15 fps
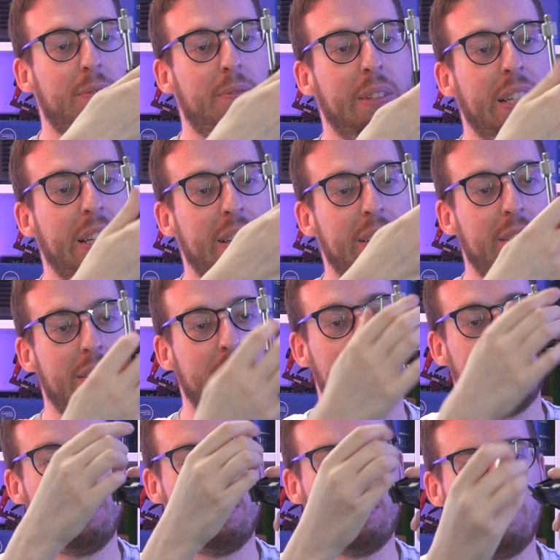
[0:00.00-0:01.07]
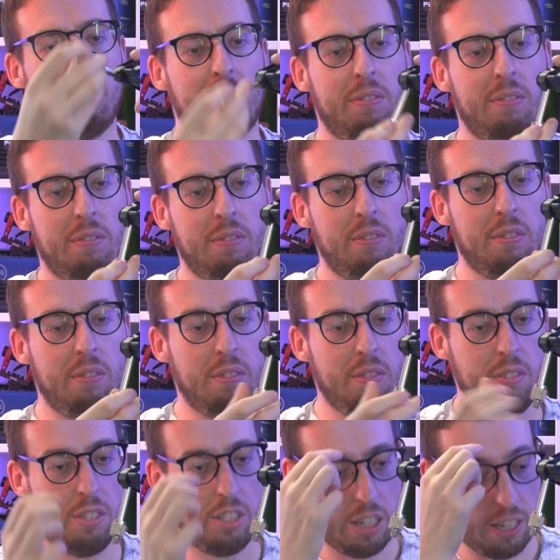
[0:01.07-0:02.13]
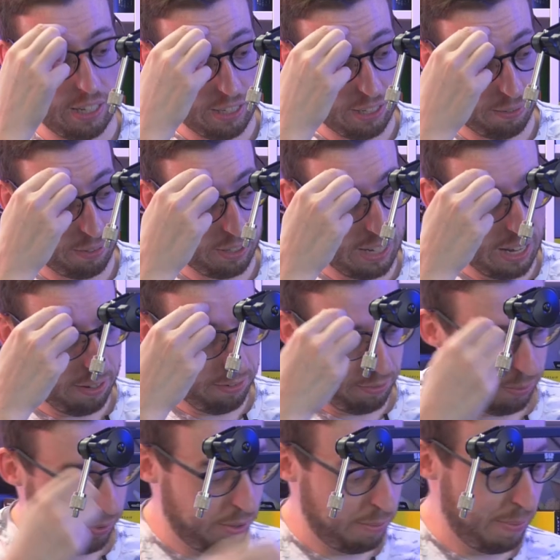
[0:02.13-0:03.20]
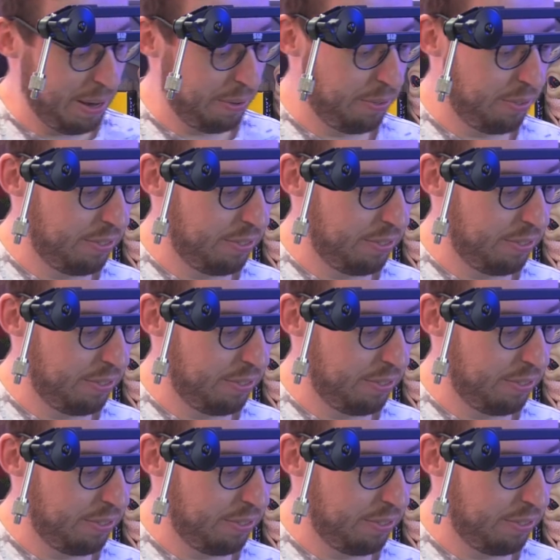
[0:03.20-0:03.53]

we can turn this upside down if you want to mount